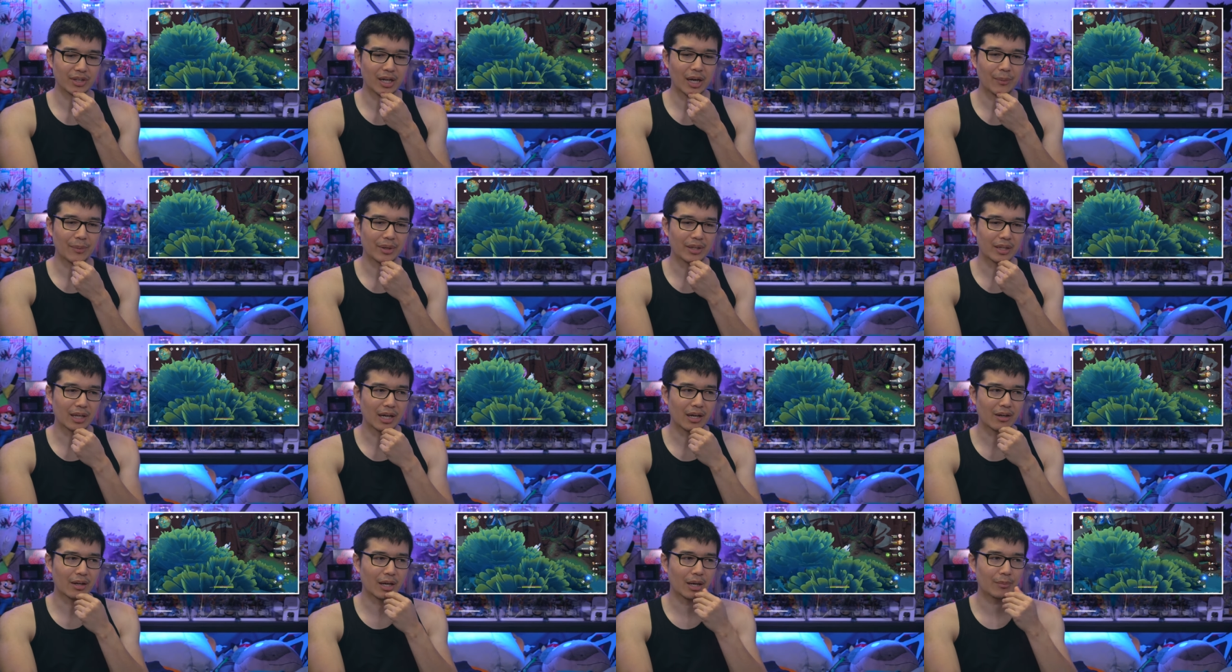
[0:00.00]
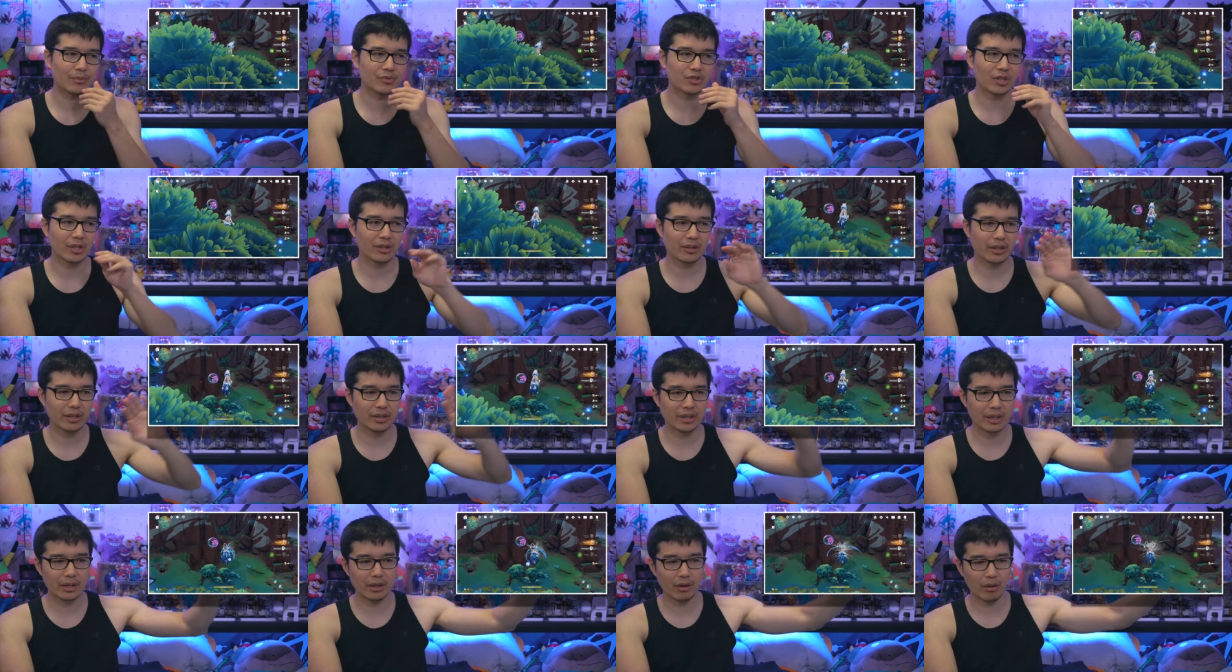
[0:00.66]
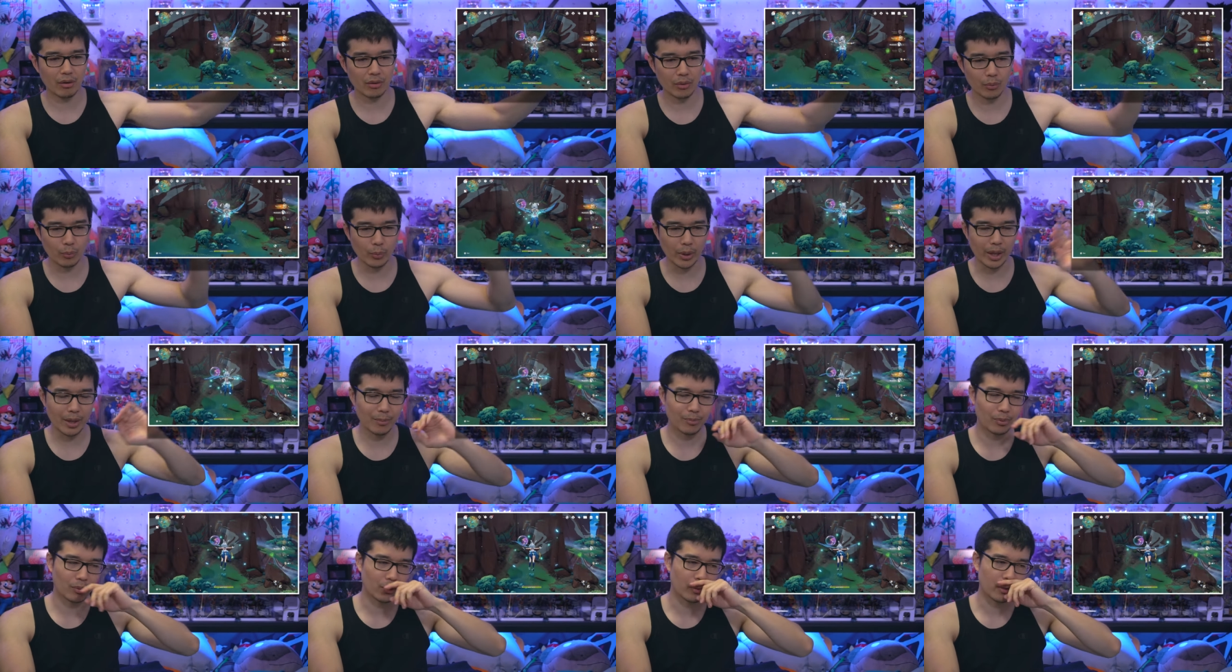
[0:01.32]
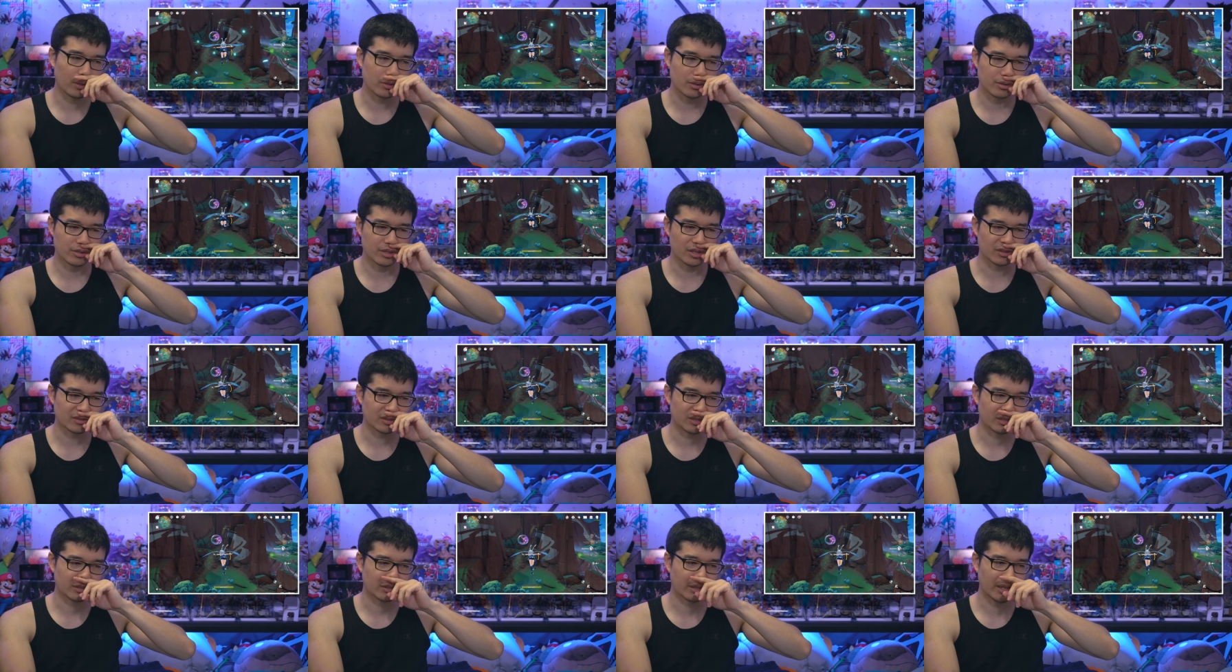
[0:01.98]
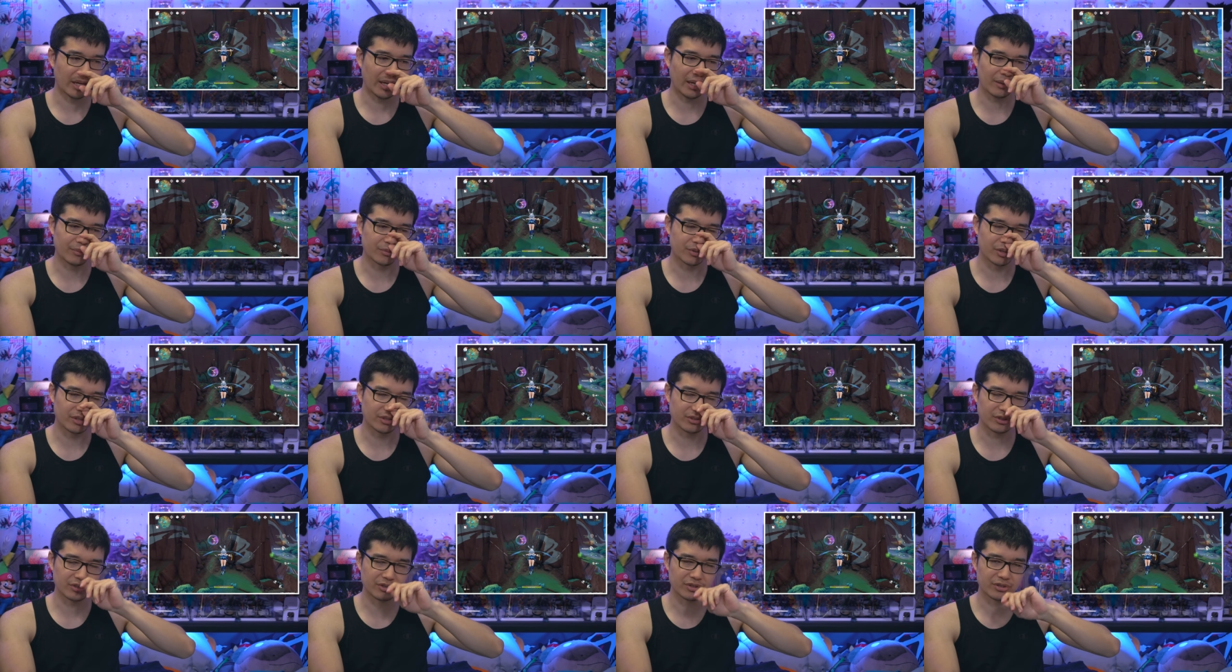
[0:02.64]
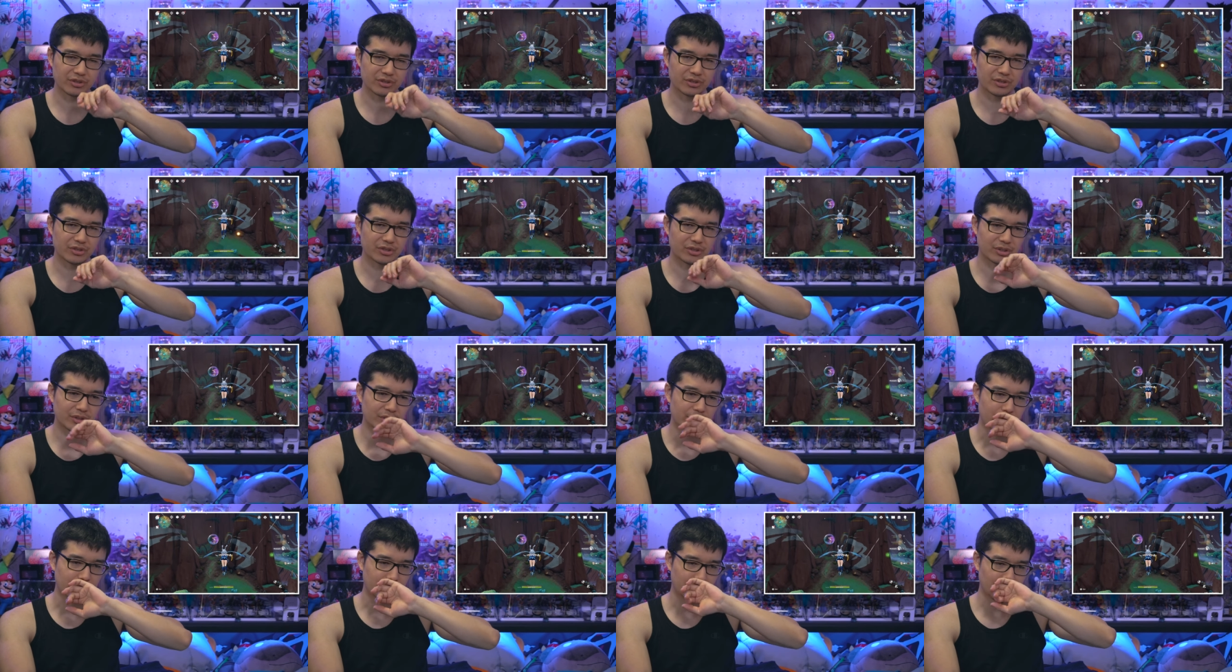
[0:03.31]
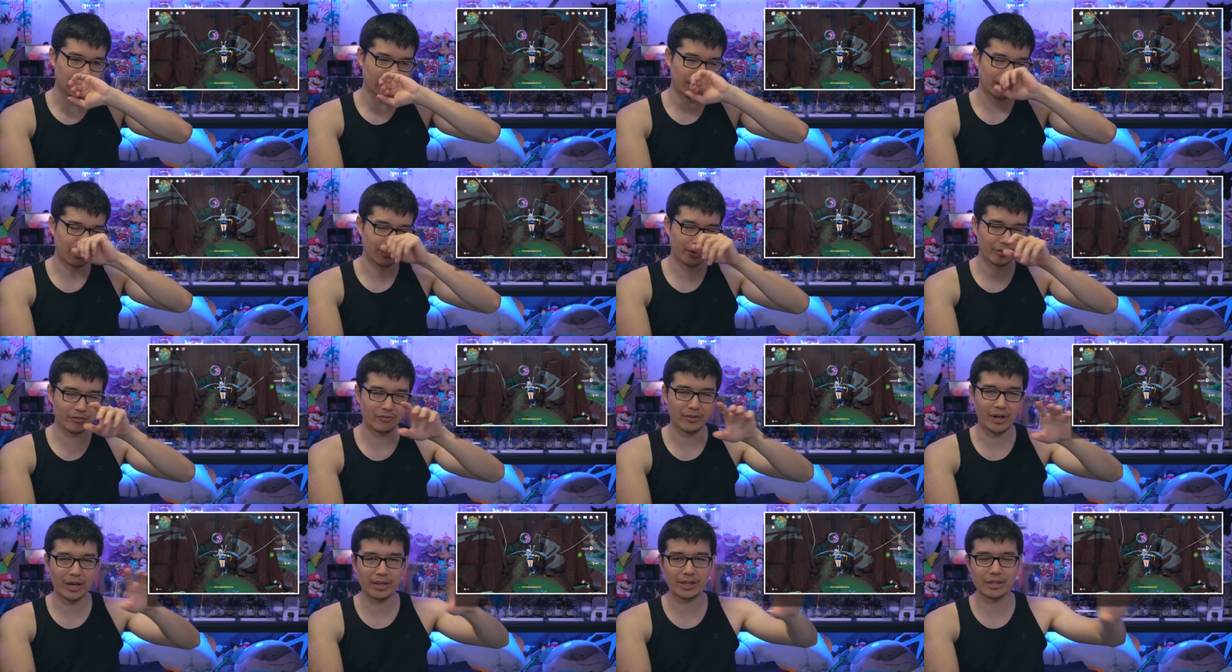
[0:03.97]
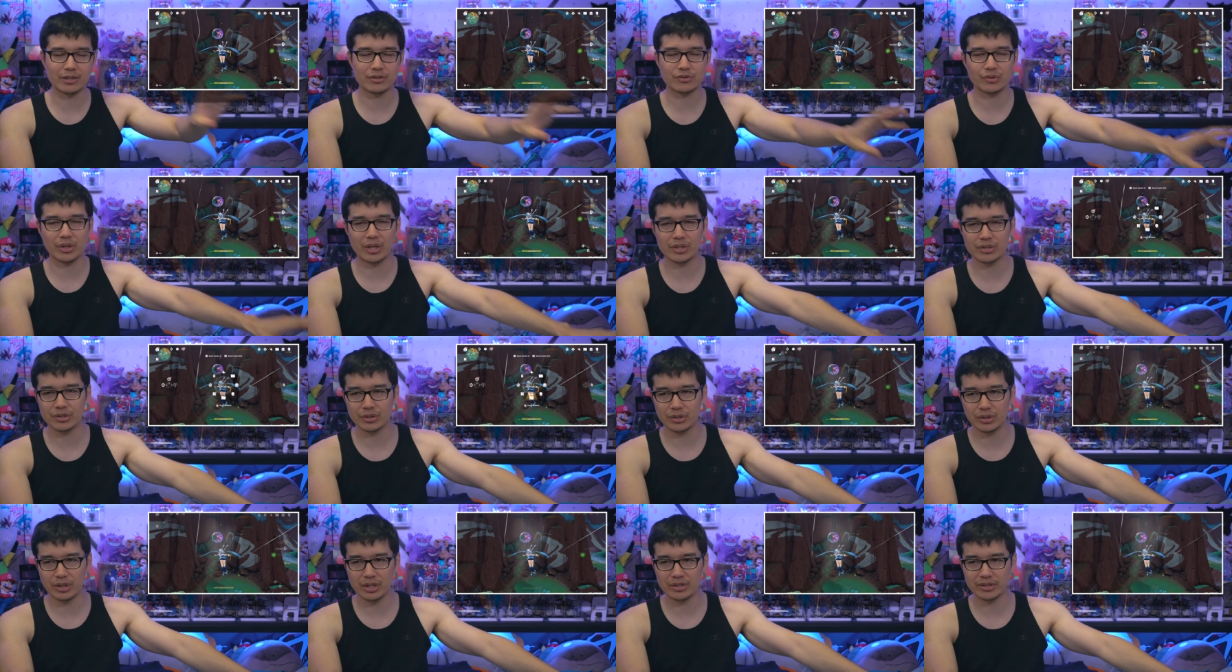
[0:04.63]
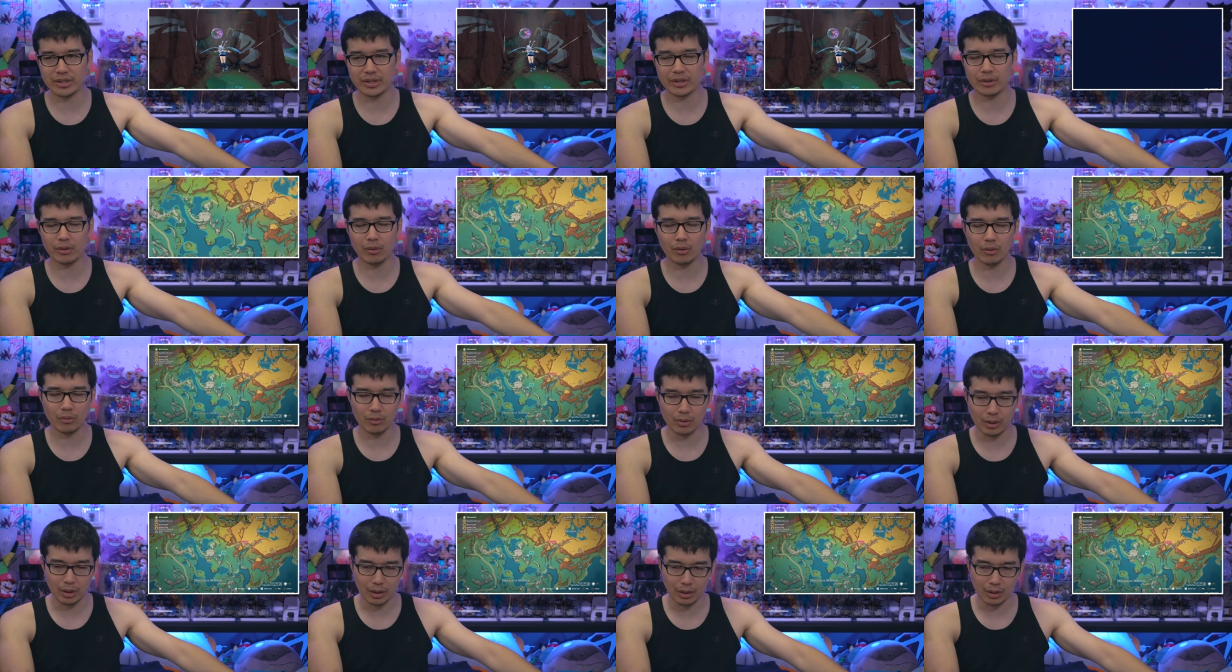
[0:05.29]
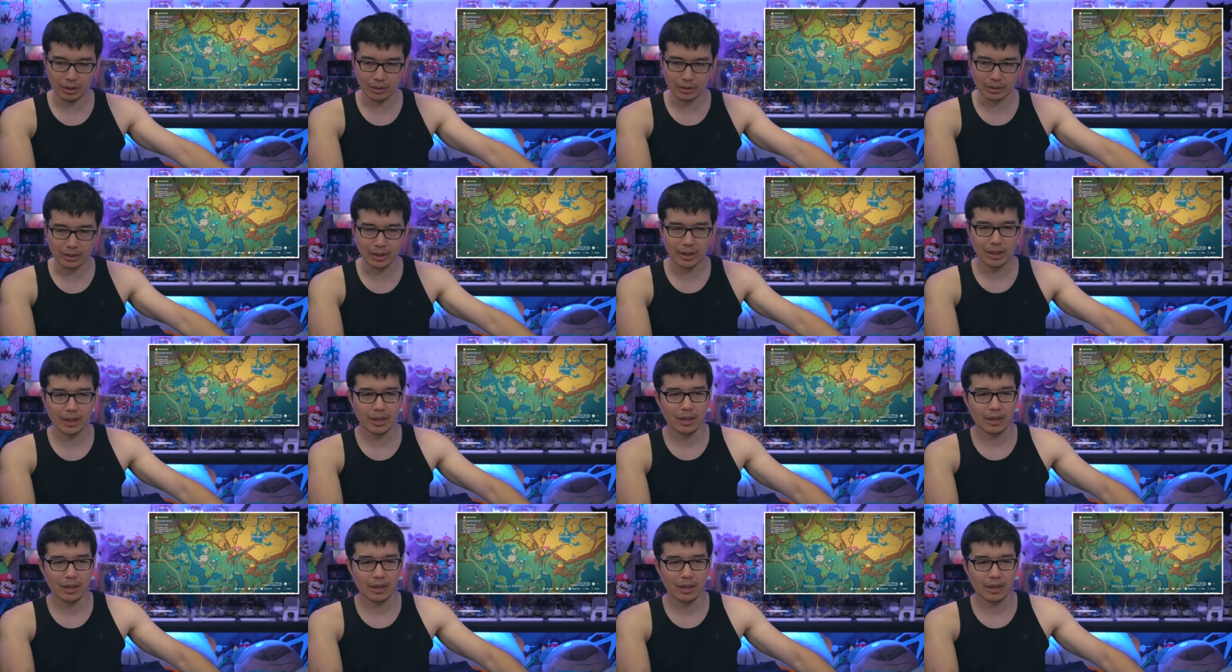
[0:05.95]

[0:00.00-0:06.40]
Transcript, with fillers: I mean, I, I'm trying to like get all the waypoints and stuff like that. I'm trying to just, you know, kind of like finding treasure as I go along.